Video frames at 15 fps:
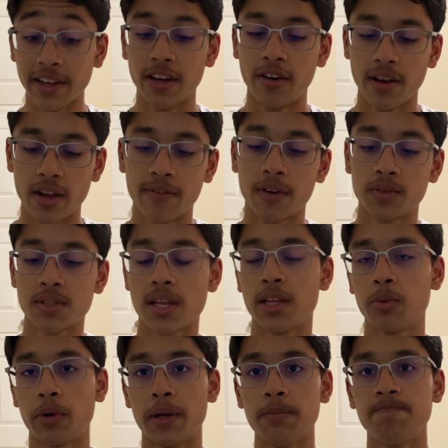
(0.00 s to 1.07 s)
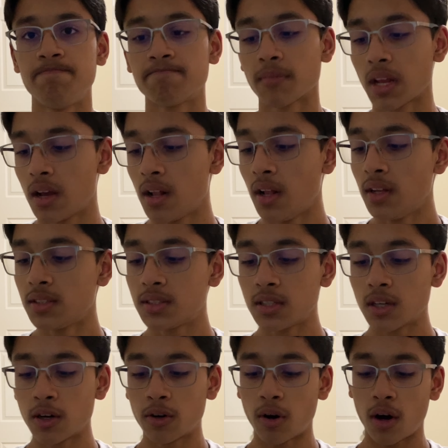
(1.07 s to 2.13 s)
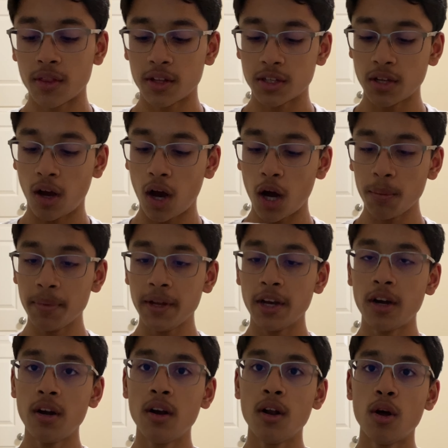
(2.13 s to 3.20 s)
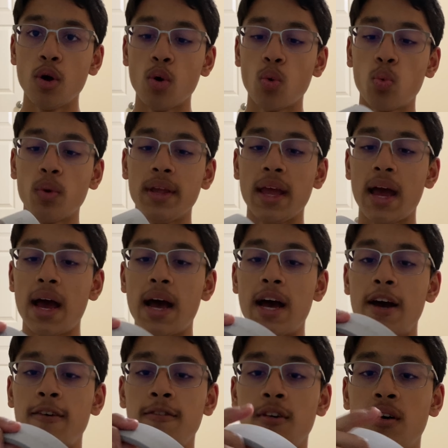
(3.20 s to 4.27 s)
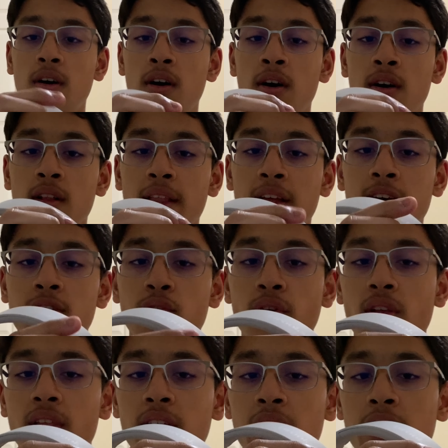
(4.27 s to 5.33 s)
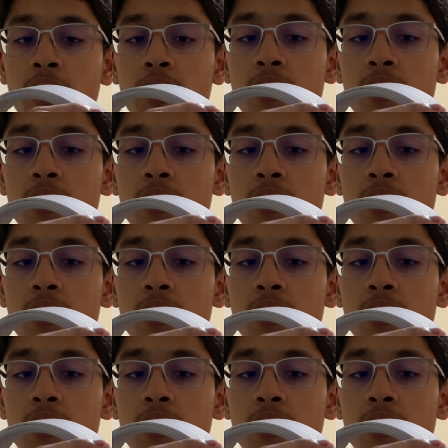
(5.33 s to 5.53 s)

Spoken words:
headphones anyway. So on the top here, we have like a really